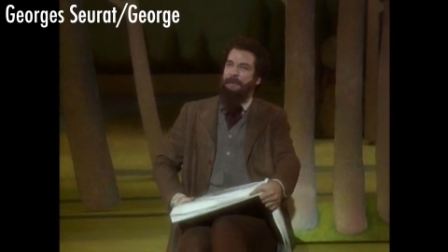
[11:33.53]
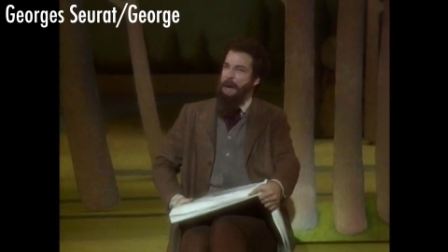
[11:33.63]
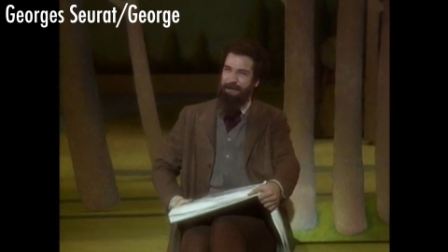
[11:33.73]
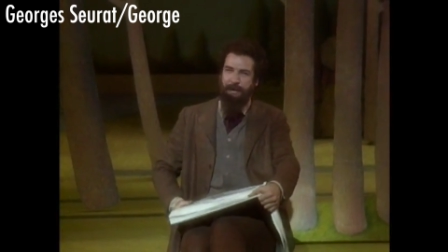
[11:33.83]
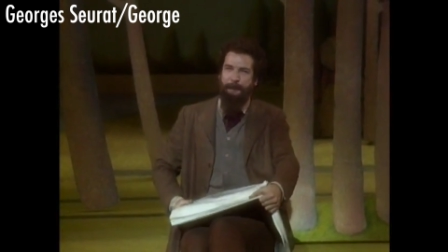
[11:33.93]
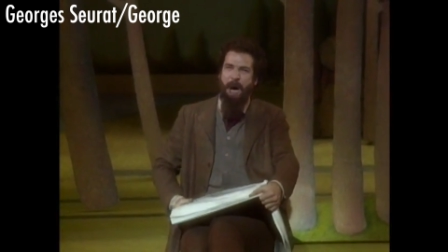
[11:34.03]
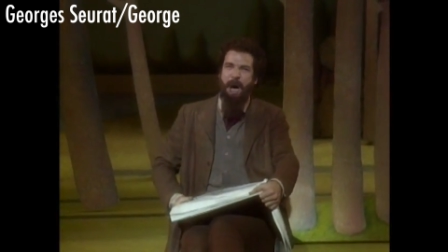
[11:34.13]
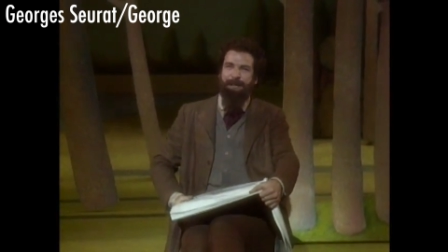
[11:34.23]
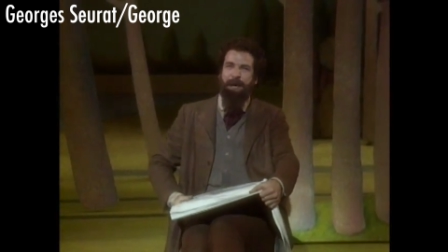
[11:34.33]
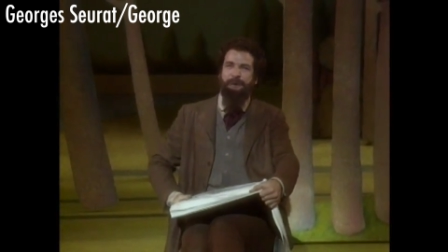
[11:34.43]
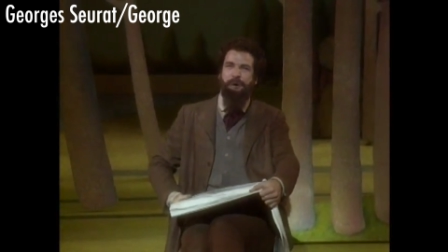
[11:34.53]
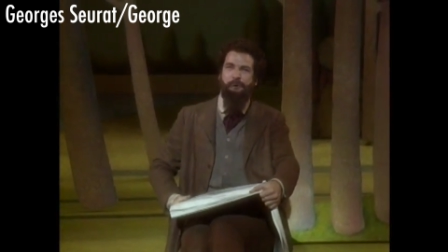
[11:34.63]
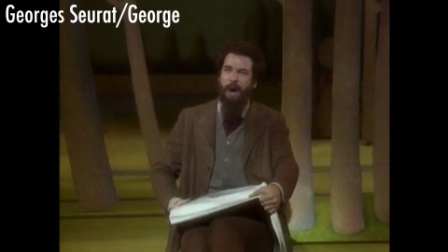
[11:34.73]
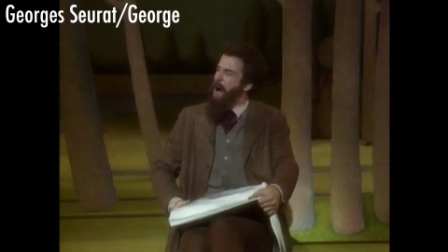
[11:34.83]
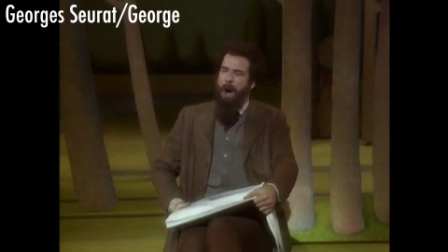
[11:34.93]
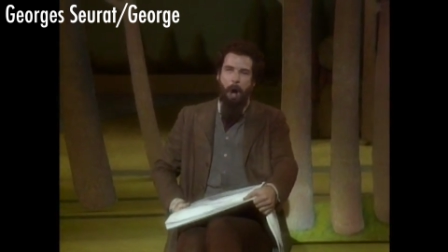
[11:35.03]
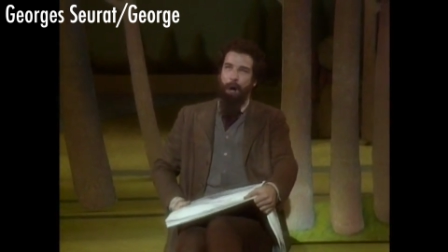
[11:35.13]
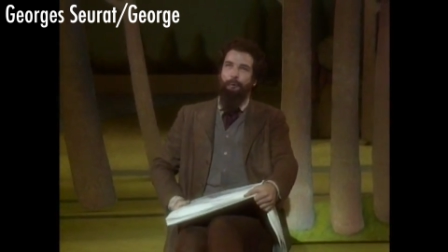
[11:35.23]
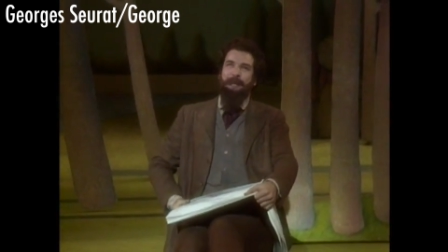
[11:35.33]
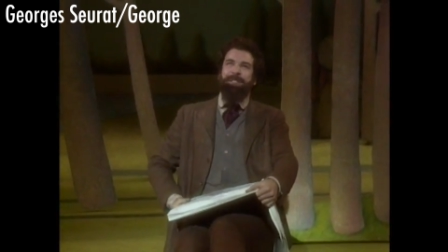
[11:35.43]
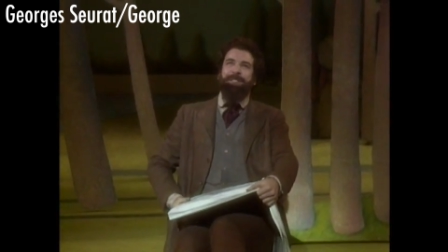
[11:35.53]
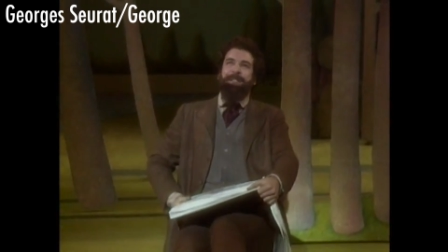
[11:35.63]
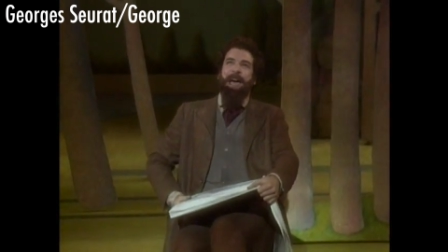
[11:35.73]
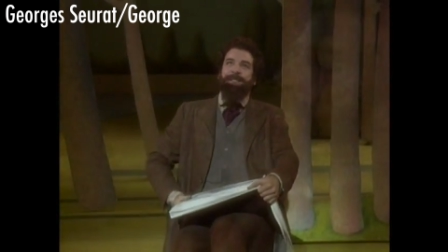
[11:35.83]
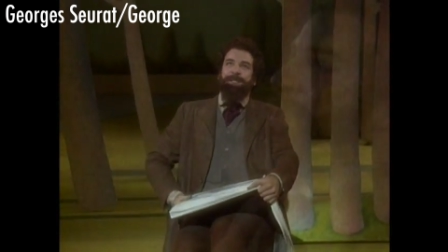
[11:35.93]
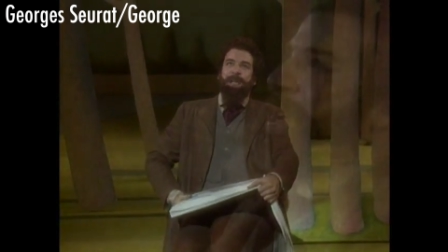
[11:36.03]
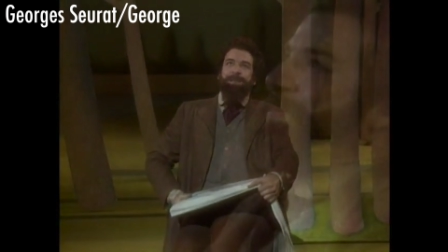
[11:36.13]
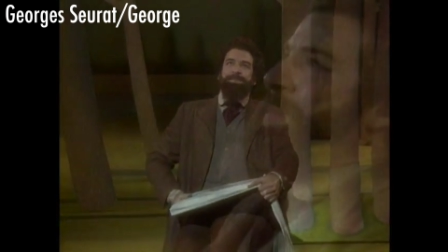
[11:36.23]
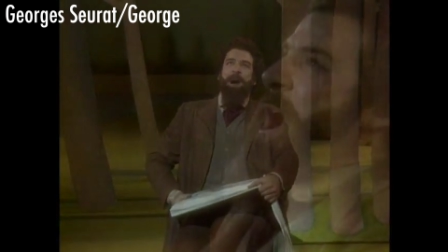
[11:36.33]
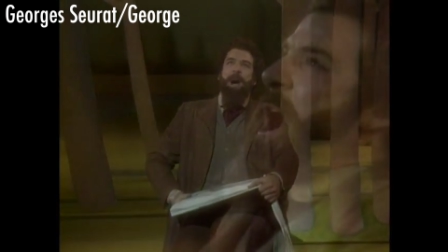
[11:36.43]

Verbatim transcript: there's a part of you always standing